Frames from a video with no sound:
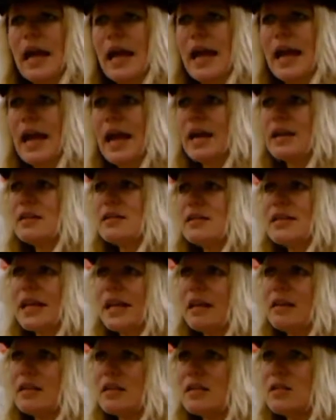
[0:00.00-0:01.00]
and
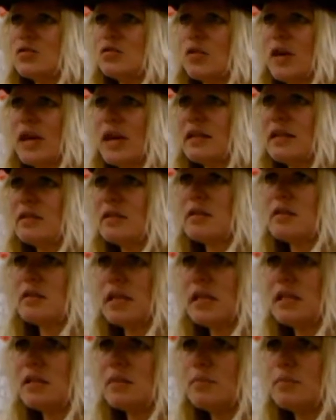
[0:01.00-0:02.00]
illustrate
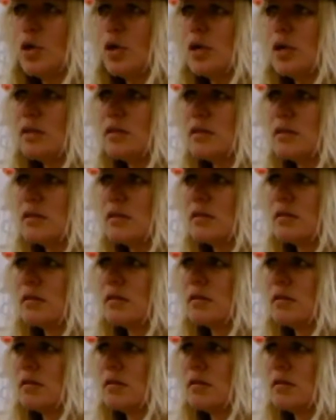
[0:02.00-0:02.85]
his books?